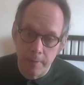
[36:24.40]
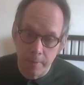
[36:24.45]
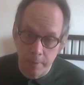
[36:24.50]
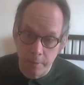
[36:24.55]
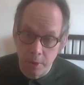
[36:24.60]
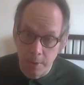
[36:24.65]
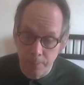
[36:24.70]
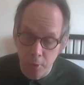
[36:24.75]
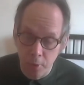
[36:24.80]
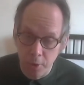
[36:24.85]

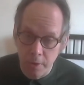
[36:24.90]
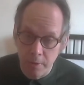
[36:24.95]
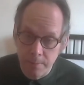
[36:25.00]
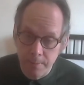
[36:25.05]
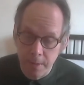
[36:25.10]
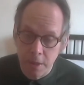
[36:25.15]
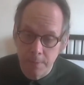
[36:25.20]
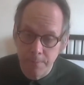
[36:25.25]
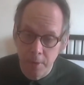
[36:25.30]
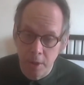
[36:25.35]
support you as
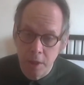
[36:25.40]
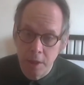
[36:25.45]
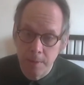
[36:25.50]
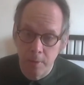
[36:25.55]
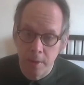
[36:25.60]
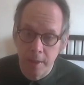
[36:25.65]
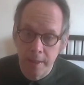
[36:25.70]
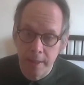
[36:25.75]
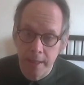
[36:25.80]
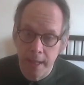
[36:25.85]
much as
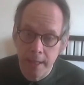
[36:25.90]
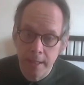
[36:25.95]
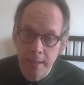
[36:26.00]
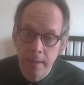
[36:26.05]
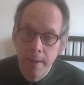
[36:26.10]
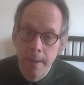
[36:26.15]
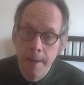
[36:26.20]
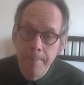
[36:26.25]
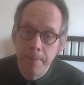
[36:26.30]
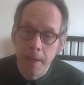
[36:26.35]
possible in that.
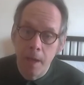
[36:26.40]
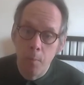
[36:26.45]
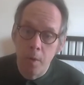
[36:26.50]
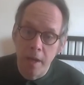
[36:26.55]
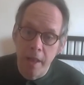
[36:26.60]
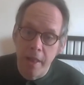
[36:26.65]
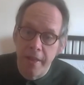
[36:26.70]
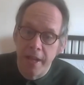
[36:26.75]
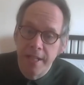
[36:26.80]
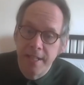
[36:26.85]
And one
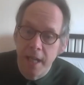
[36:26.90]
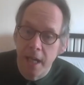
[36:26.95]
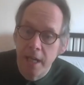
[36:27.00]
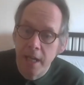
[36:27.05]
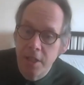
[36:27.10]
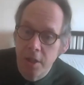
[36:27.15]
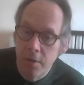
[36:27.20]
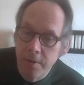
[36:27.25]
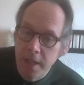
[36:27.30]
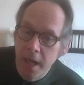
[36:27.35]
of the things I
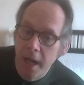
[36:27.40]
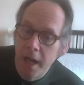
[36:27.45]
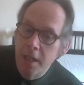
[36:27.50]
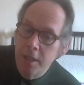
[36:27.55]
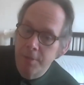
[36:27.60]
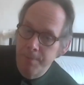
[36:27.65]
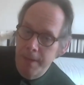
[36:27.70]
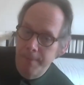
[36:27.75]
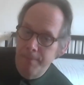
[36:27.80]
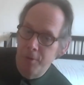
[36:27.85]
do is I
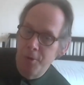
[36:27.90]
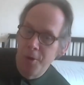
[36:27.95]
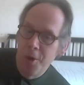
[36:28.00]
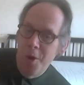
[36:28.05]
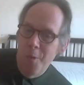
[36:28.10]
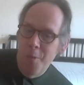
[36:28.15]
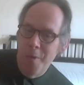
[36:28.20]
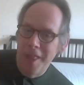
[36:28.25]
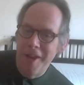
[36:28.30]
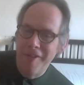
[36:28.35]
ask people
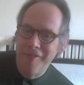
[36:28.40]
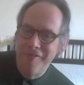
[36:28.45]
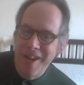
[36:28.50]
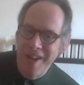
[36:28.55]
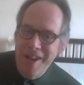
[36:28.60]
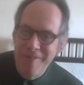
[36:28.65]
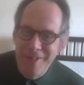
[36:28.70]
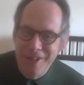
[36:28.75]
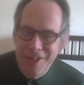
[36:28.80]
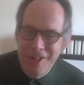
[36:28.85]
what their
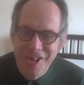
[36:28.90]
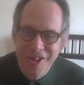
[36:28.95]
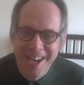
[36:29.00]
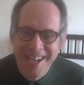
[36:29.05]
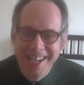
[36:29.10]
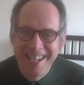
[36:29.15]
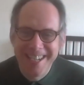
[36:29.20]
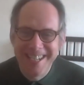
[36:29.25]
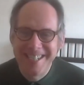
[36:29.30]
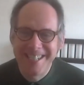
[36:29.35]
favourite
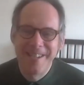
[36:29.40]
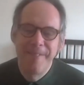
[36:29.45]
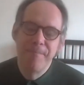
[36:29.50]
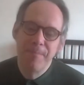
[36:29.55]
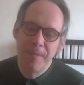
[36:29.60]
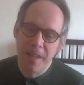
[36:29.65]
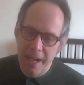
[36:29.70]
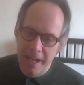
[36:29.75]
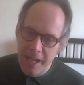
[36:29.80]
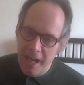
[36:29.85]
track is,
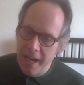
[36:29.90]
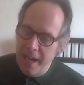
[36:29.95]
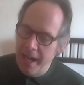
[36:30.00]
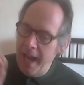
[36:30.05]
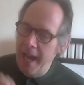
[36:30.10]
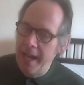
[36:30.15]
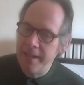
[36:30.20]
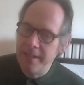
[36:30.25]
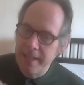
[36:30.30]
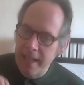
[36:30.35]
and I
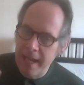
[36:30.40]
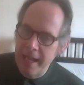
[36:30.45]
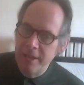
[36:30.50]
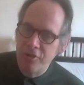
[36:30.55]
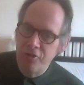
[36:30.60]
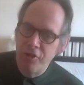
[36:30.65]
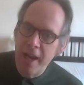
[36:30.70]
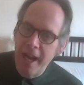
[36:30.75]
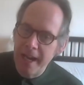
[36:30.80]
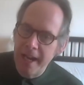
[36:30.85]
add their
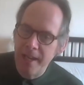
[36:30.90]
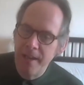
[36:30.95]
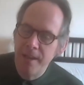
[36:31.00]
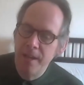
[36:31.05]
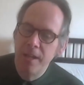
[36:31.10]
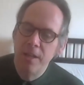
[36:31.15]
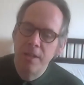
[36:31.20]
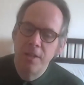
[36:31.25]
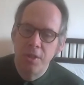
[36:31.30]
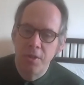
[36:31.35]
track
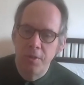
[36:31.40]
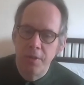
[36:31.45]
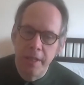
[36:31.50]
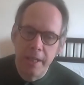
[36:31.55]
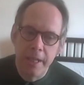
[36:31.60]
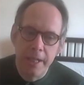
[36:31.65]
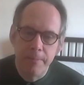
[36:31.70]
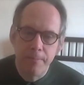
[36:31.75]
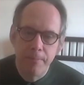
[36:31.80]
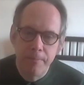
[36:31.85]
to
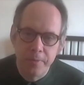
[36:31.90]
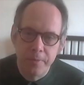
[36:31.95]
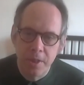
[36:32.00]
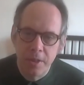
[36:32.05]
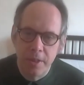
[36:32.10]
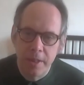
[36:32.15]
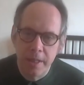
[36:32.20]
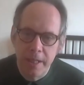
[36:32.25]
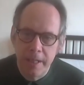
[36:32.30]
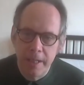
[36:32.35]
the
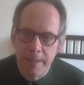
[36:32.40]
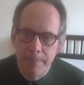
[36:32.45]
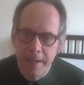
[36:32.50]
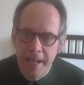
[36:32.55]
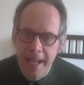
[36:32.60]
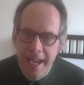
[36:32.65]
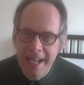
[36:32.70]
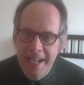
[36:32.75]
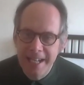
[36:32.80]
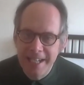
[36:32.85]

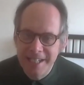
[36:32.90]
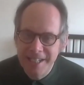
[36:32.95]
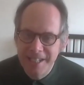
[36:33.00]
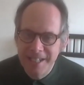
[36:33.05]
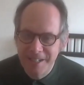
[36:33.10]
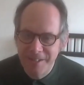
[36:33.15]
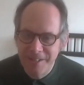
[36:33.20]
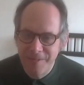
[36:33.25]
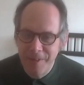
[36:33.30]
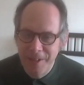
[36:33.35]

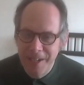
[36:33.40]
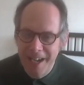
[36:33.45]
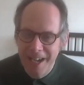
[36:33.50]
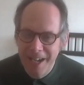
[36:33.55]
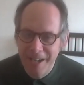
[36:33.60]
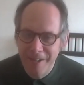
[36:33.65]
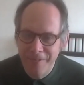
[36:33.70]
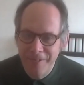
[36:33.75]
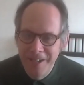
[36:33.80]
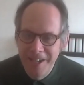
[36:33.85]
playlist we
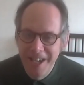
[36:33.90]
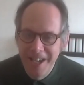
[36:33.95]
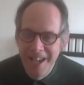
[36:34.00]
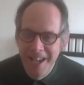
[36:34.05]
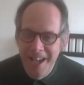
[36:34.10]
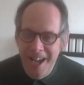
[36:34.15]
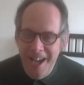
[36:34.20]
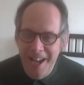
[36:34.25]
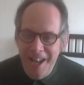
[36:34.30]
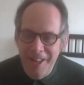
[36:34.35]
have.
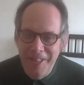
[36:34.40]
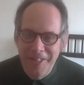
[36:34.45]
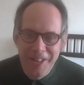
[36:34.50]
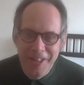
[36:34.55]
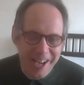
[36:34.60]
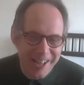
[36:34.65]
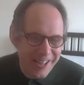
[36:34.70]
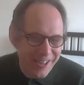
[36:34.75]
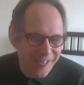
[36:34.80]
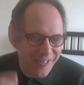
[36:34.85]
And I'd
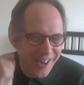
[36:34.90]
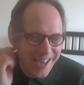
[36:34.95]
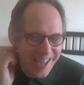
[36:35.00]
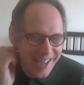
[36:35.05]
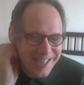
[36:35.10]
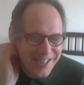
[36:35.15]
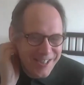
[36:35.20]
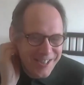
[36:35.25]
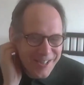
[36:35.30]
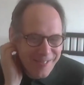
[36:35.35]
quite like
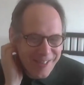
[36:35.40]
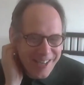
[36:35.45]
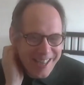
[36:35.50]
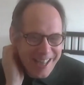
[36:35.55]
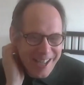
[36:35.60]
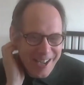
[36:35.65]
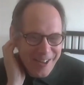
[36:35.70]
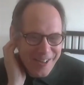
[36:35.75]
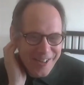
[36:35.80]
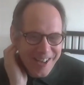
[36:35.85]
to do something like
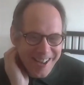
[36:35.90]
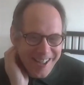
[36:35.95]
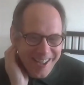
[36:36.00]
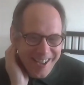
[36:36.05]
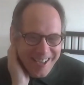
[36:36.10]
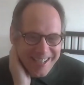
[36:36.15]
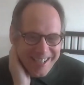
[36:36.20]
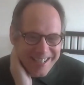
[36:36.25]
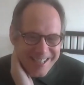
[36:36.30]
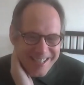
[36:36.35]
that
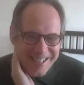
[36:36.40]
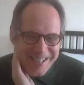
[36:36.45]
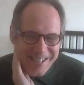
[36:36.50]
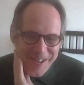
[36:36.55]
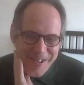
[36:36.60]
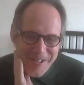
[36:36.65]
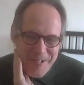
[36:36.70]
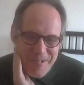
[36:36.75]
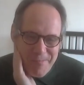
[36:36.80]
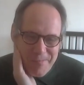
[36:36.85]
online.
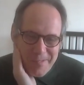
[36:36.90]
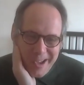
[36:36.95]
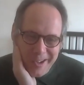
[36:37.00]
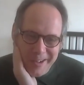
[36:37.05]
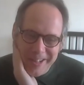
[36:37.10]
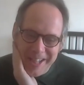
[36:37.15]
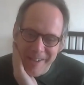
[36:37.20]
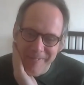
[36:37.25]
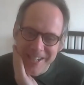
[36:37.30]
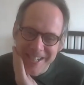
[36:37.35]
So
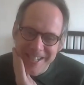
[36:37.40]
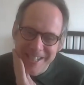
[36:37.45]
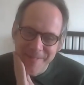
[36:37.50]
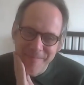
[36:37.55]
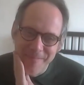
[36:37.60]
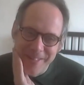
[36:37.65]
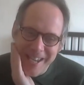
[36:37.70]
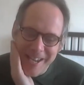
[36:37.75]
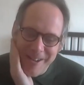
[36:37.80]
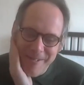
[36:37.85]
having
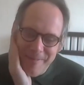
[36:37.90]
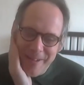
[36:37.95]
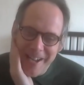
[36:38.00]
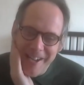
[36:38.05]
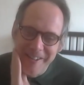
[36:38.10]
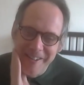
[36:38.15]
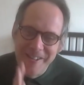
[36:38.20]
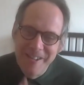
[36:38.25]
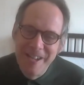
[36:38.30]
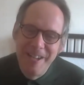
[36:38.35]
something about
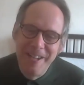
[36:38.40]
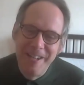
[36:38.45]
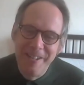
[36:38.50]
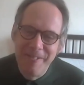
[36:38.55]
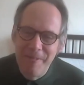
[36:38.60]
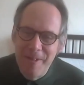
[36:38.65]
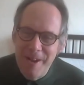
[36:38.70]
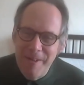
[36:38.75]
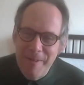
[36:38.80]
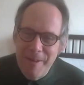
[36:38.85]

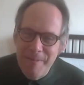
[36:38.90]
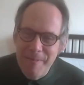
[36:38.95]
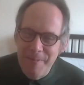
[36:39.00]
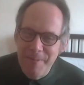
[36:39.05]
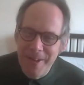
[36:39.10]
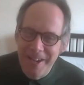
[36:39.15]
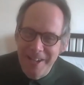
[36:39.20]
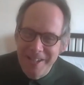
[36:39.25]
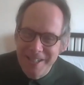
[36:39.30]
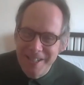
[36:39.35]
where
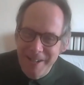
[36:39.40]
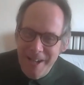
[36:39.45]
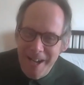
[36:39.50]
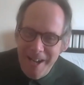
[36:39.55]
we ask